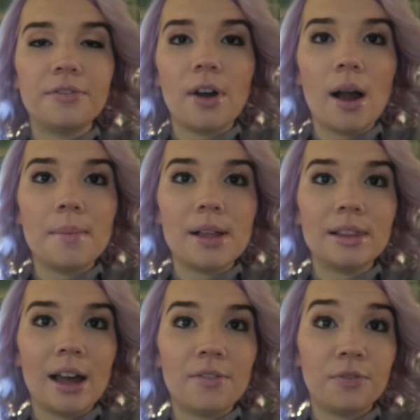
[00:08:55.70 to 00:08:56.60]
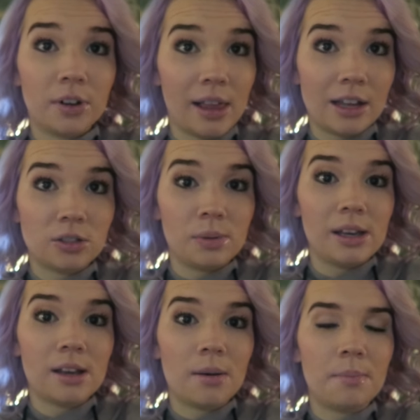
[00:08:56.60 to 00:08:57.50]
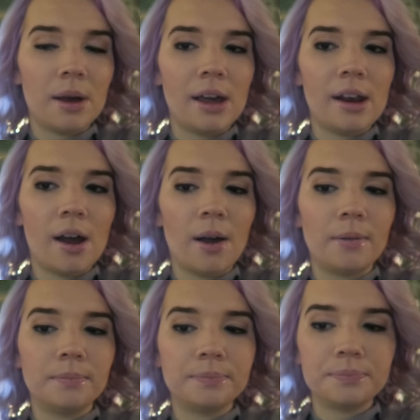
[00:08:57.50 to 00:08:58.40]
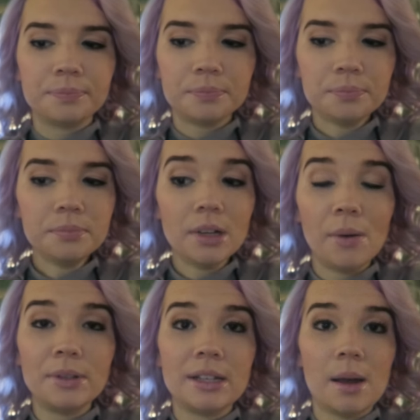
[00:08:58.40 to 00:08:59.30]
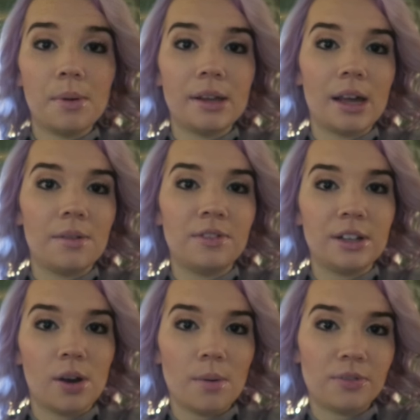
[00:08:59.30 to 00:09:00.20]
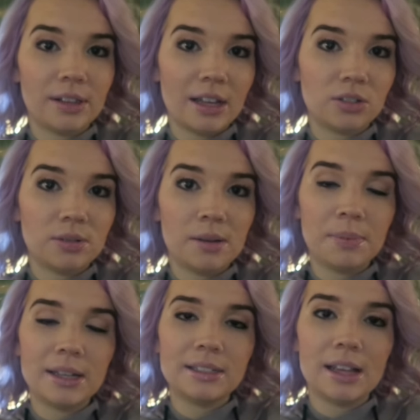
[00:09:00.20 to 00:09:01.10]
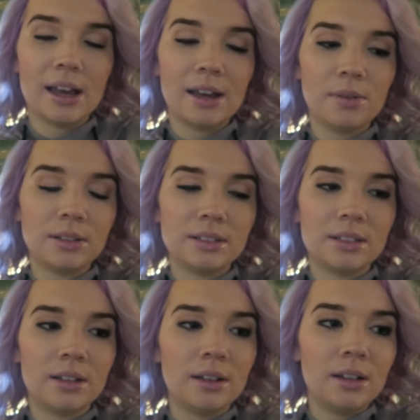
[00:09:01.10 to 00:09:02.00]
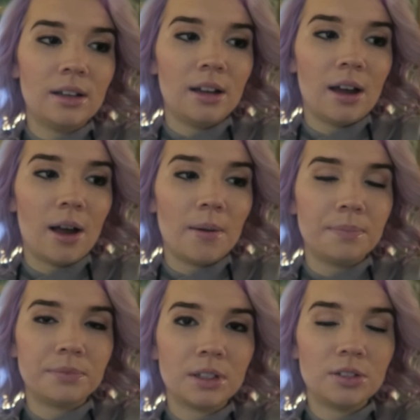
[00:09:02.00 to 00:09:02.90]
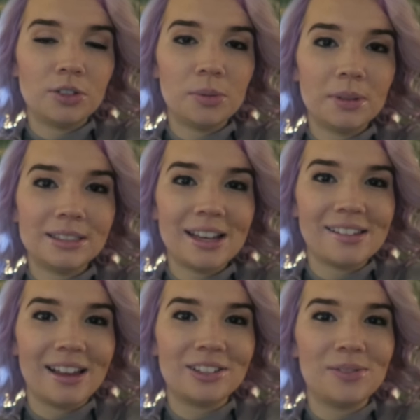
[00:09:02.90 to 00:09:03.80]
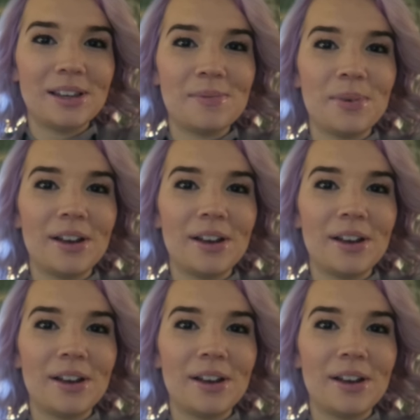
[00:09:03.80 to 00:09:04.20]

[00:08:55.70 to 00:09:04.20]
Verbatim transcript: from la for last week, but um, I wasn't able to get a video up for last week because I was um, super sick last week,